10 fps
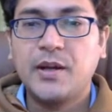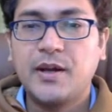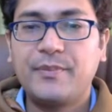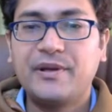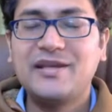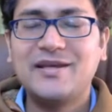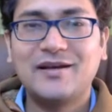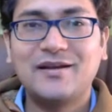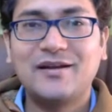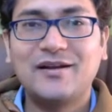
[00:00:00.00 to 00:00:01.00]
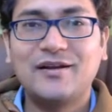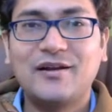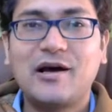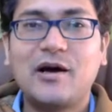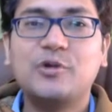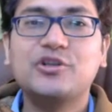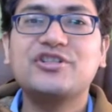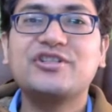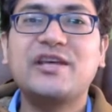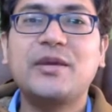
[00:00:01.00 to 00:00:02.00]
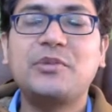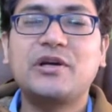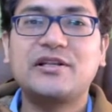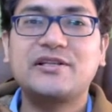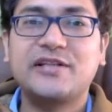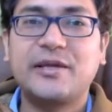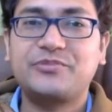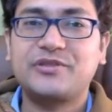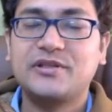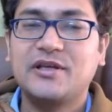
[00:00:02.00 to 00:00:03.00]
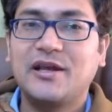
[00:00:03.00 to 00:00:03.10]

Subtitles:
But here now the same concept